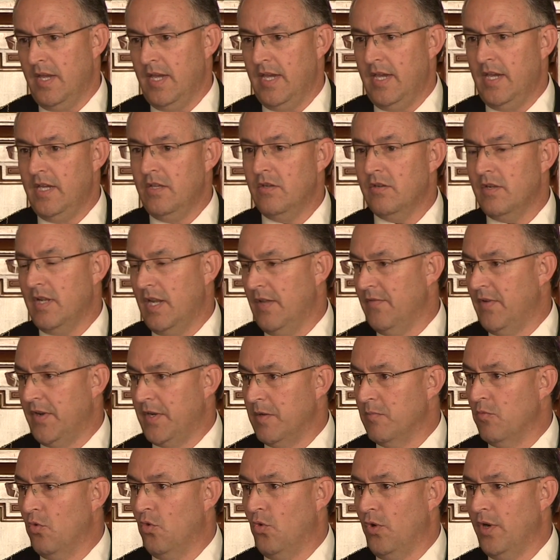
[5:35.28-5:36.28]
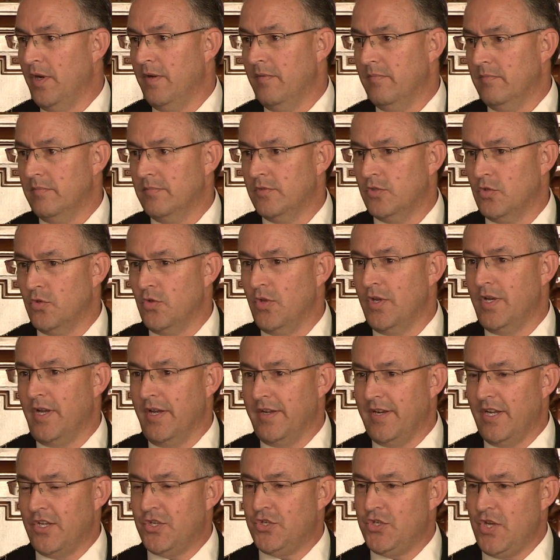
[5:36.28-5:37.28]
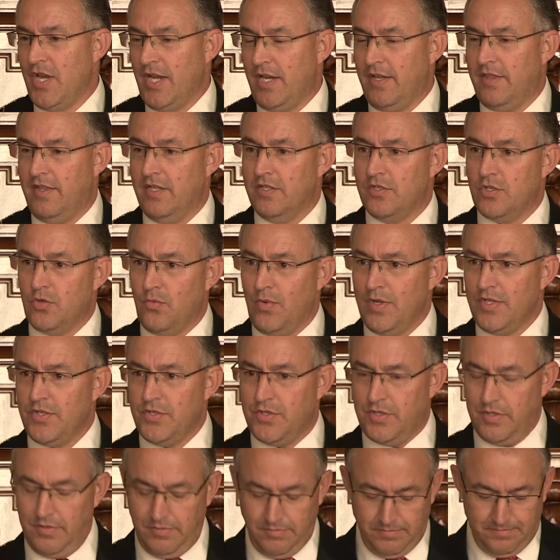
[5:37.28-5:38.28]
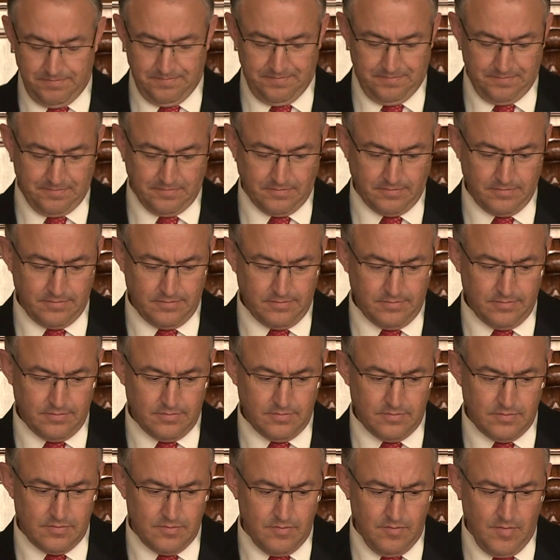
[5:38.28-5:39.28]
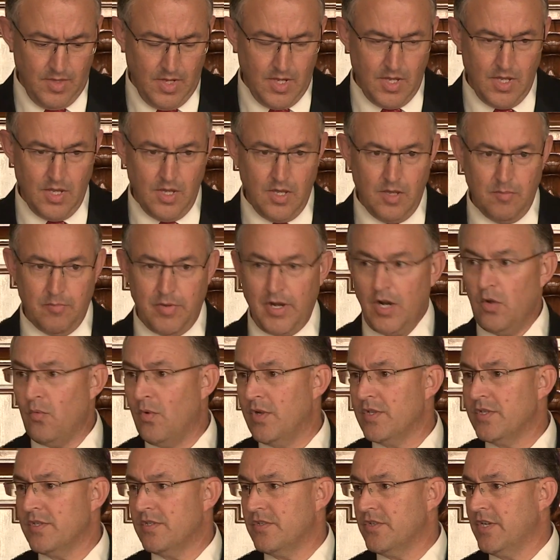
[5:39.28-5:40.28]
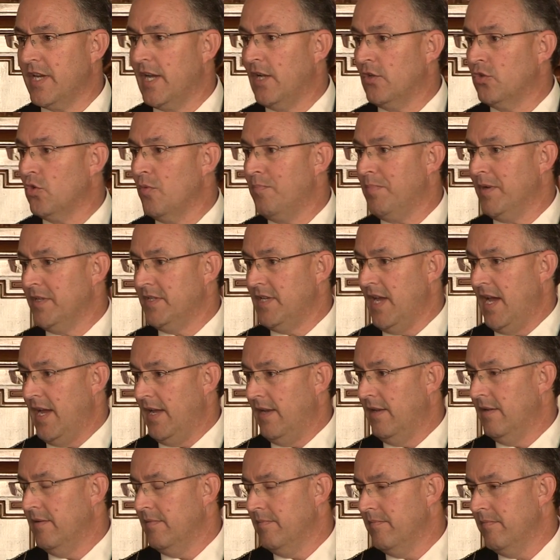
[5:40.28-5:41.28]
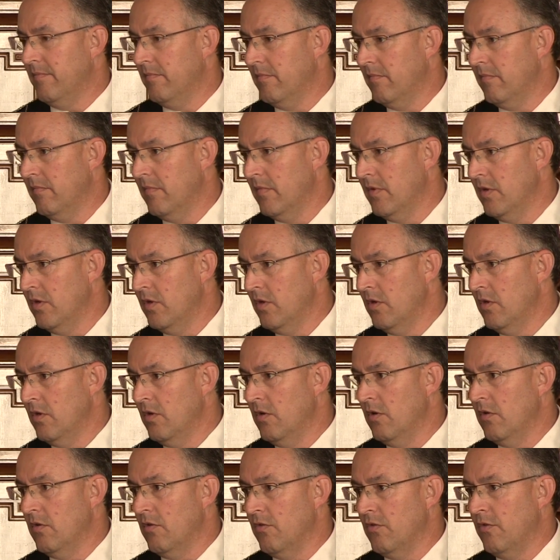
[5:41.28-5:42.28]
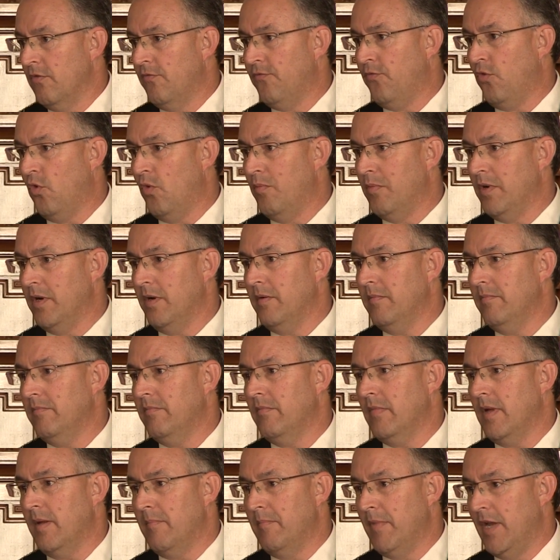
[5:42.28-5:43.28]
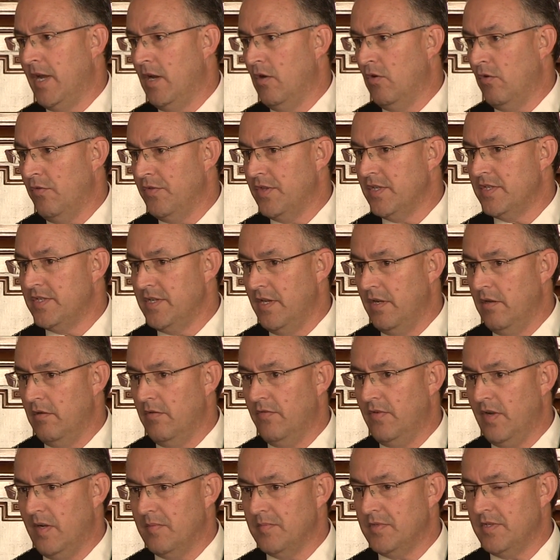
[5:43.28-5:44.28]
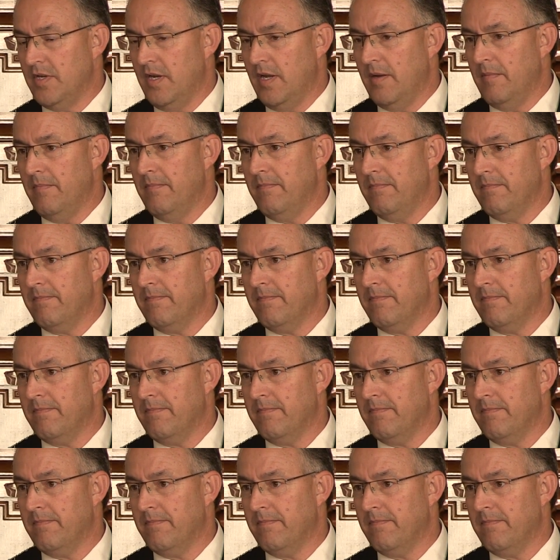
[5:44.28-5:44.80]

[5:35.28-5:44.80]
He didn't live anymore, so you cannot check this question. But it was Helto Partij, the former mayor of the city of Amsterdam.